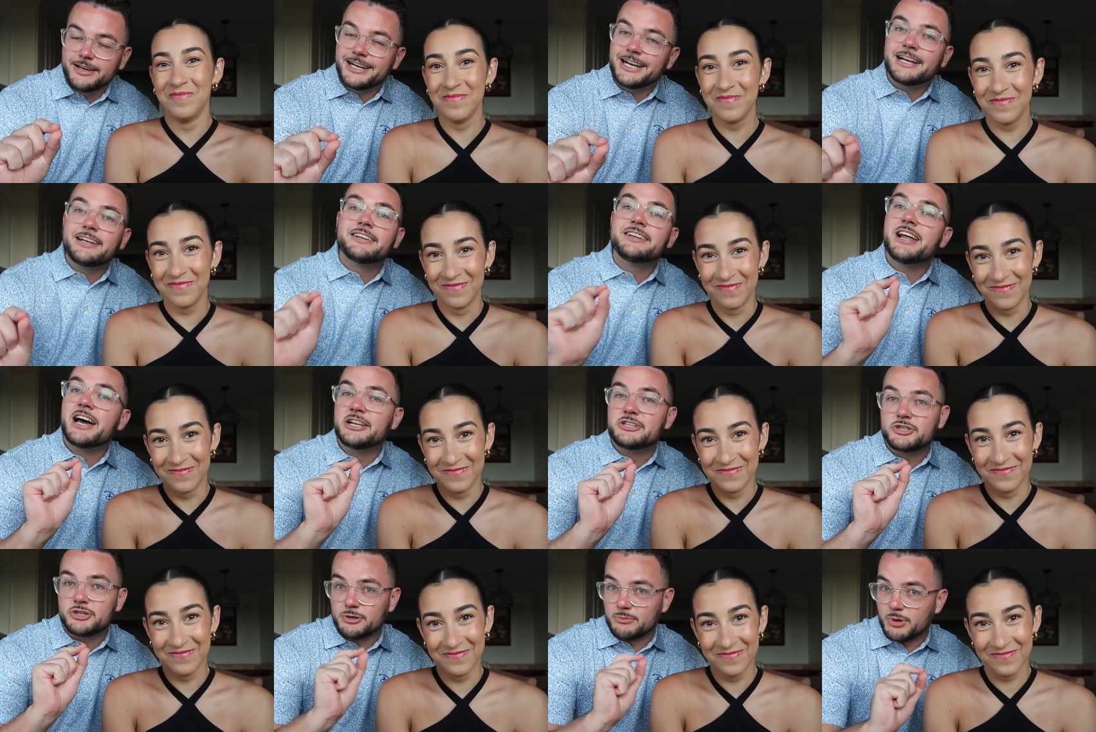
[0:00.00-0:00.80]
Speaker 1: and I did
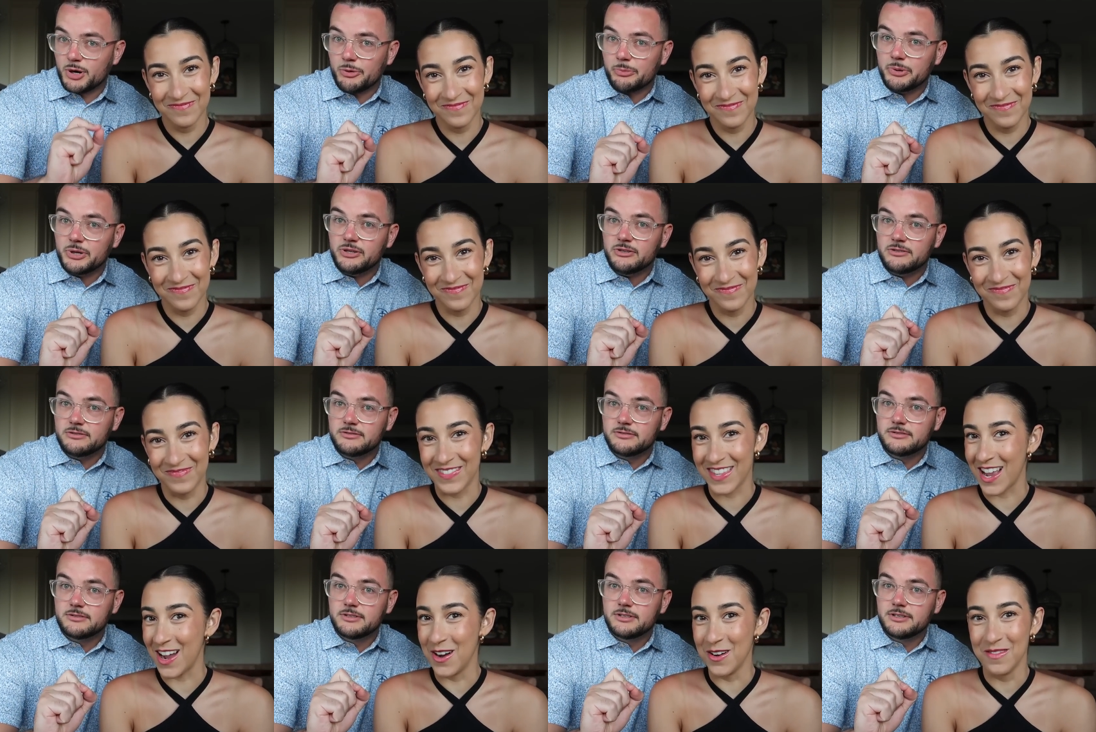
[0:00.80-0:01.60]
not turn purple.
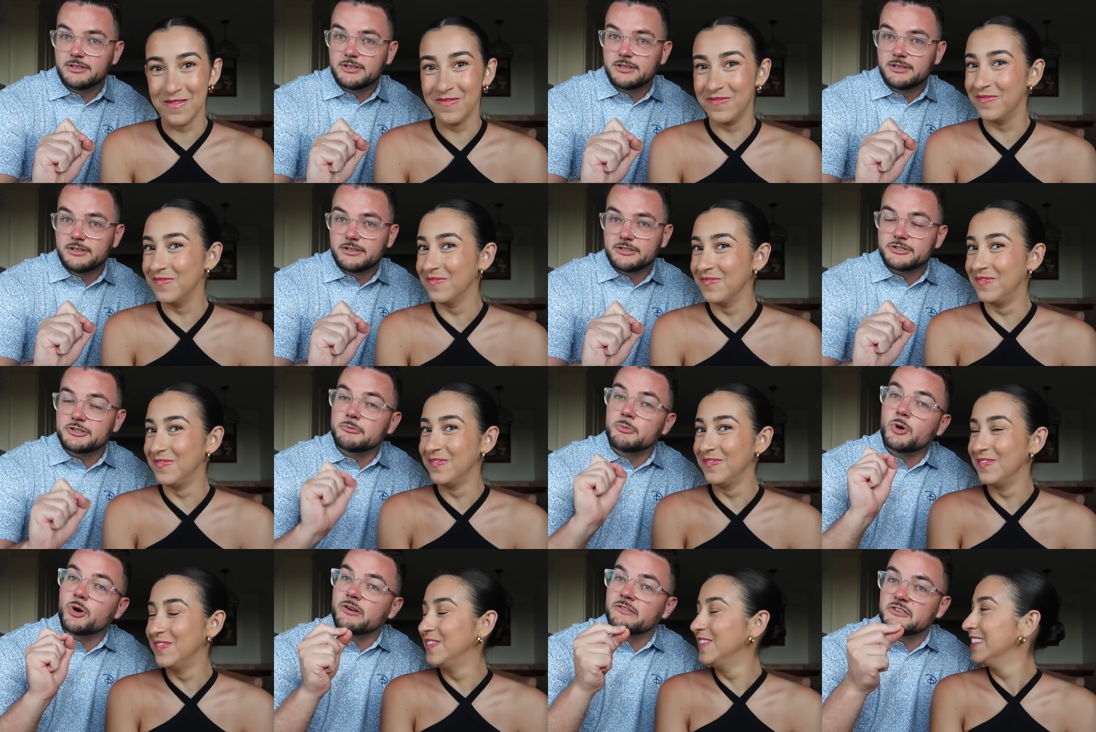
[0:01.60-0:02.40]
No. So
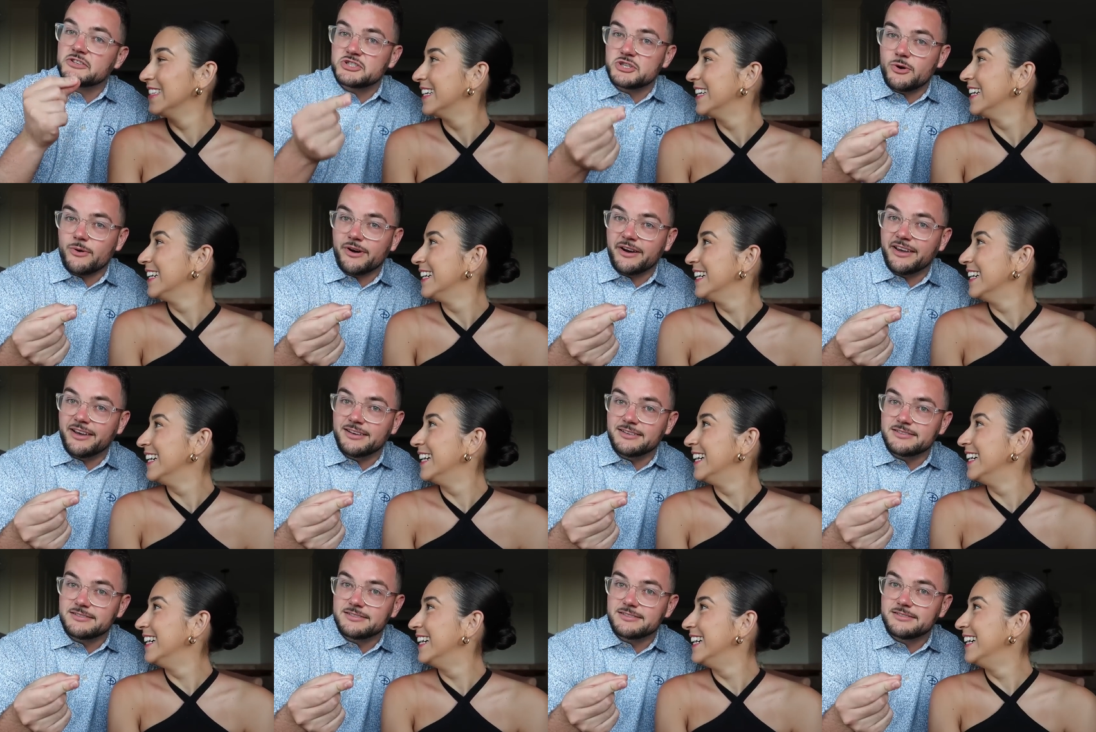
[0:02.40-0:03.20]
moral of the story
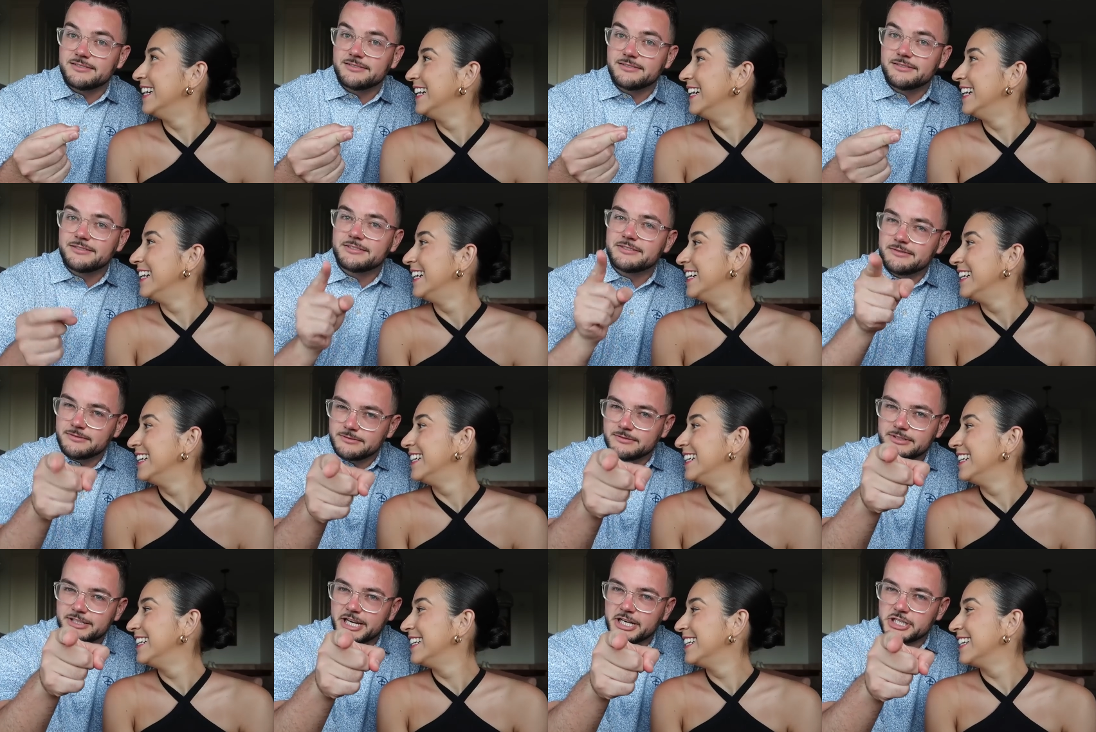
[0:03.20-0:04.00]
is,
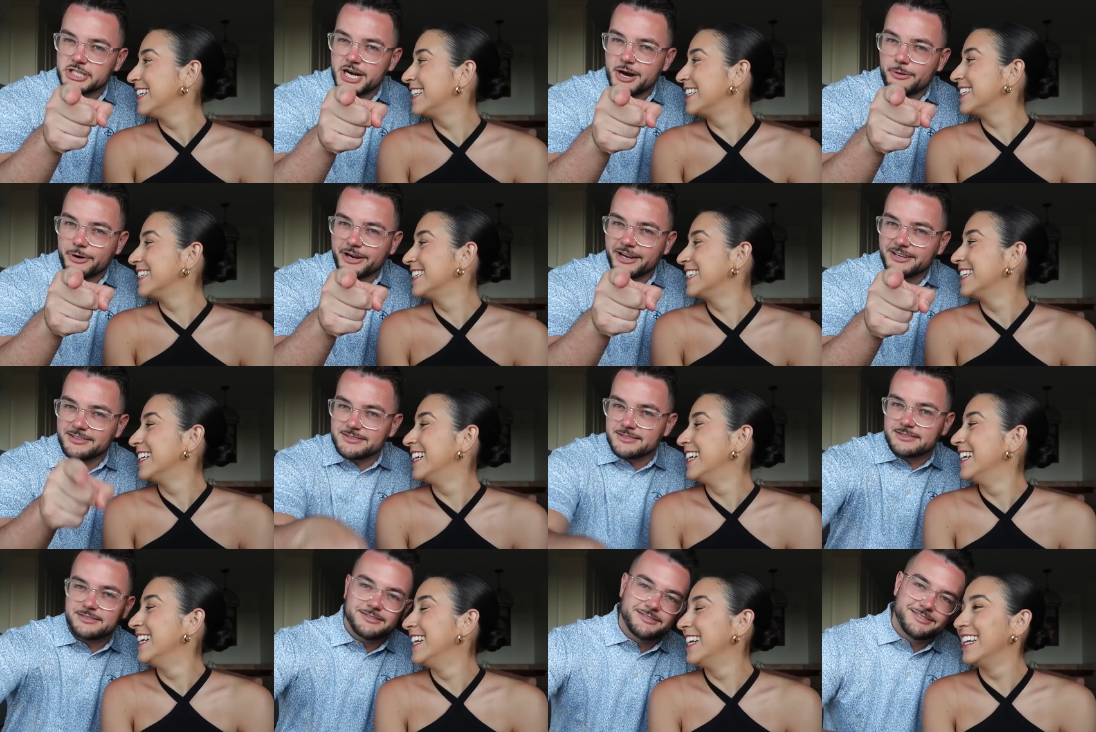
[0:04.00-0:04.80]
take a shower,
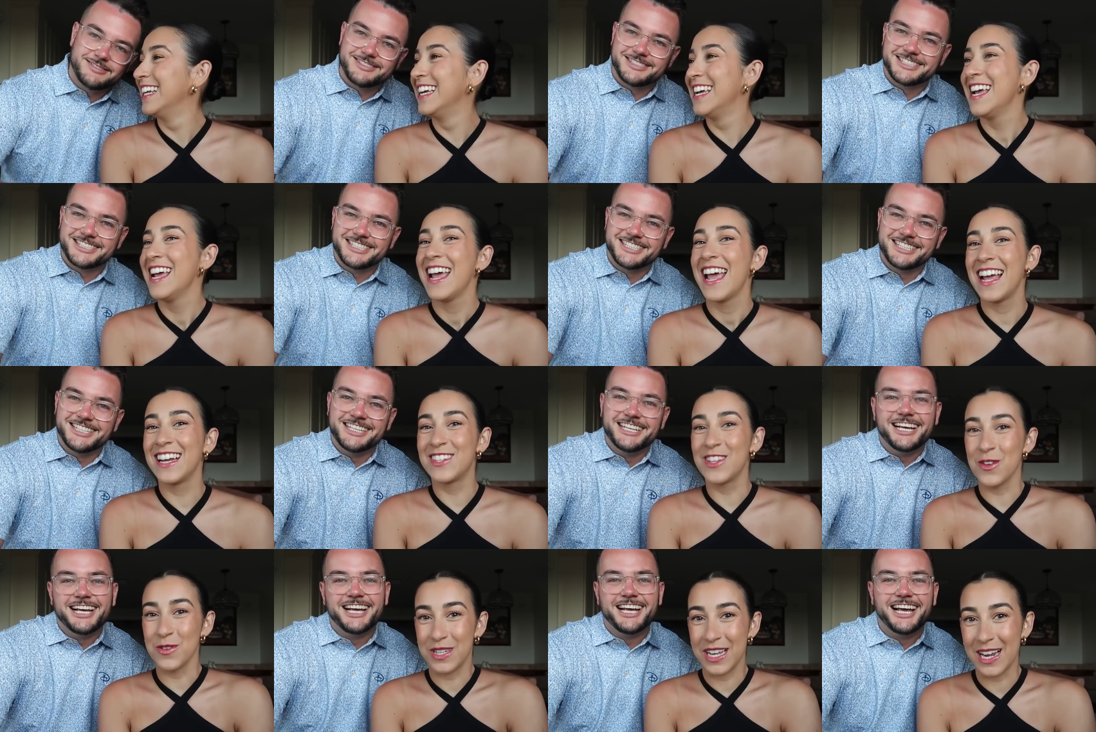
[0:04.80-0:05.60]
kids.
Speaker 2: And
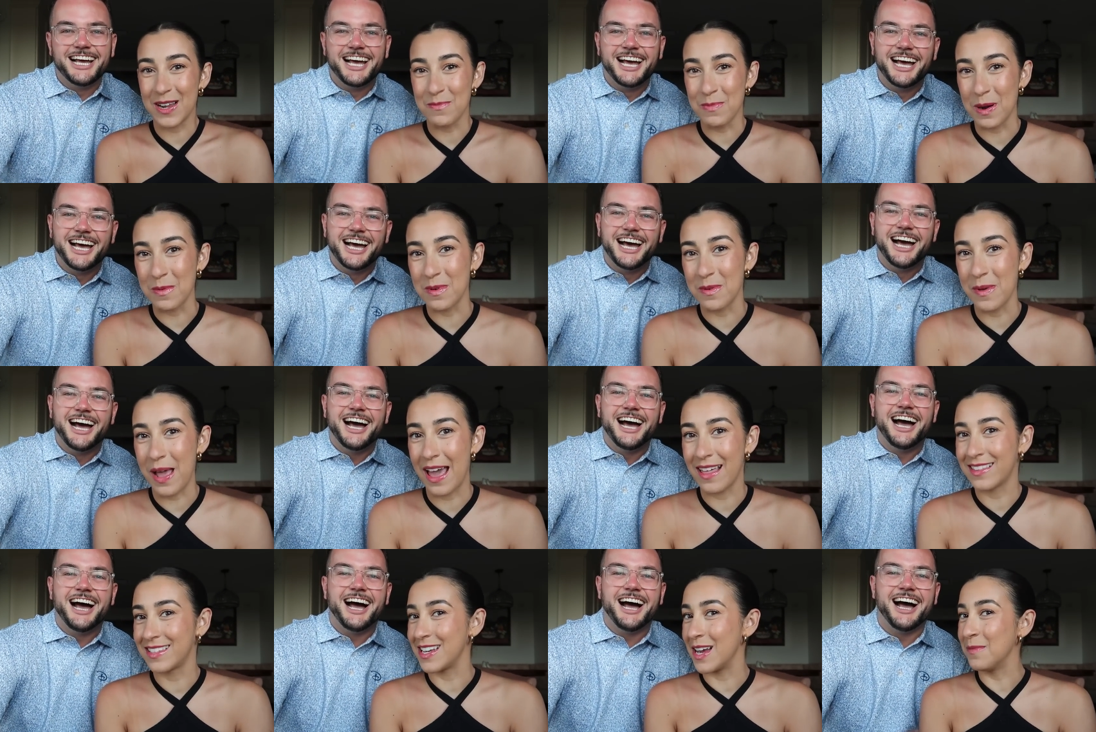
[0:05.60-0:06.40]
don't take a purple
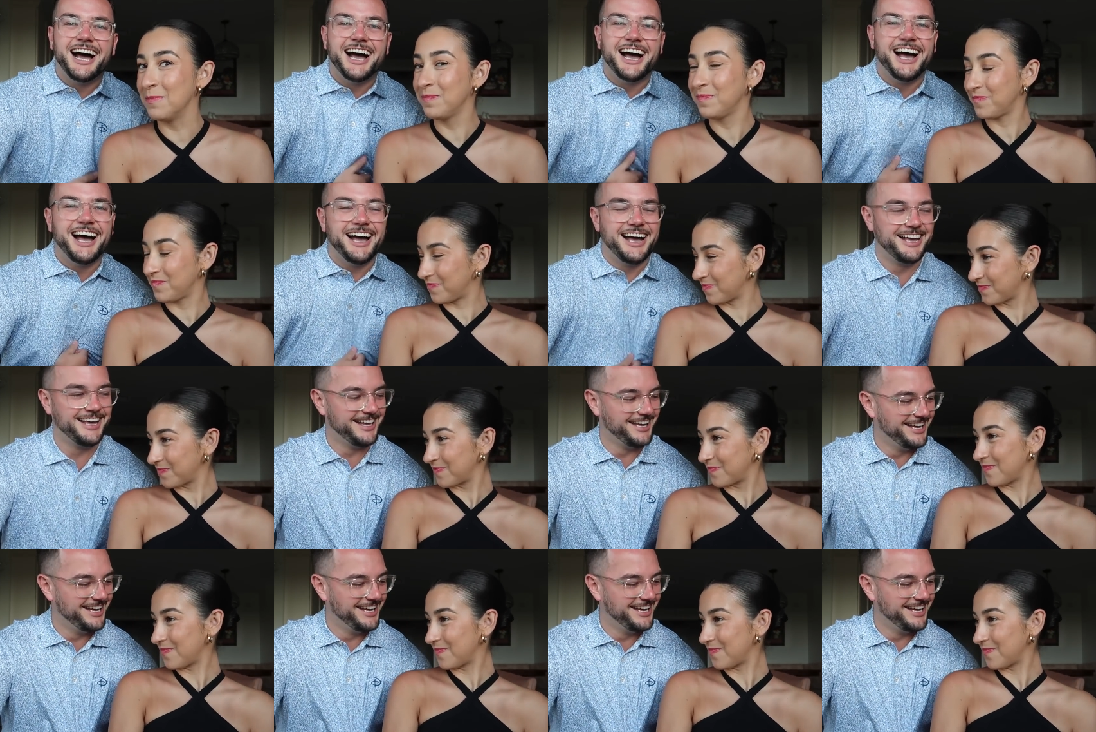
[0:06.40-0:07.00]
bathtub.